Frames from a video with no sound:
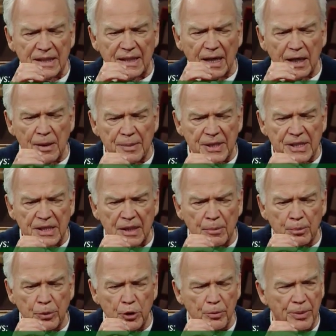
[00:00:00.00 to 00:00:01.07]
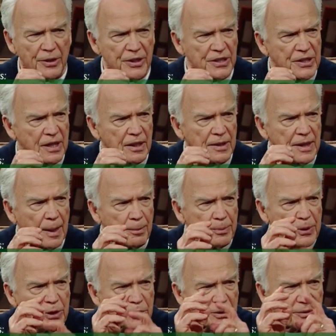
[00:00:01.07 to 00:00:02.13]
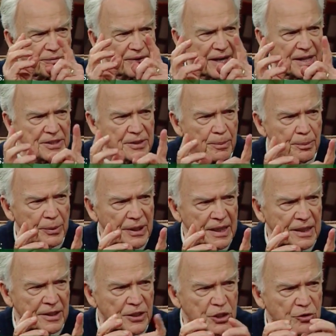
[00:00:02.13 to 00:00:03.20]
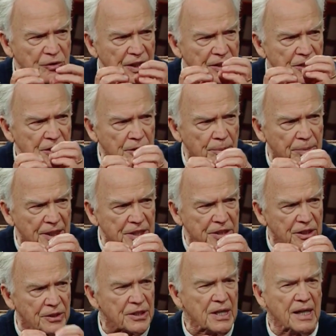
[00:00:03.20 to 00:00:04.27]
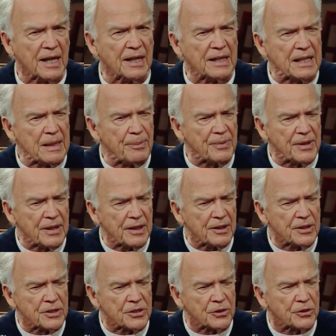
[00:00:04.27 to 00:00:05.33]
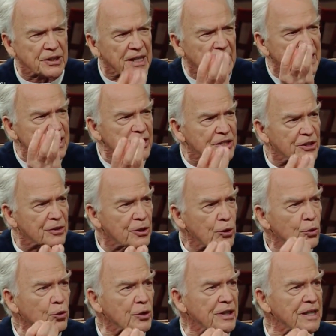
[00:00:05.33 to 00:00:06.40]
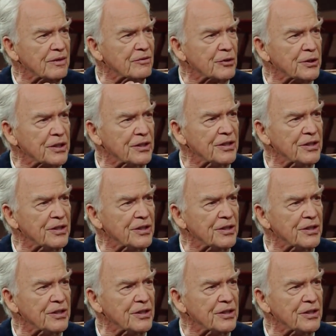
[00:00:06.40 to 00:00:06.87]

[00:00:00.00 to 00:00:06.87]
elements in blueberries that purifies the brain and strengthens the blood cell and keep the circulation working for you.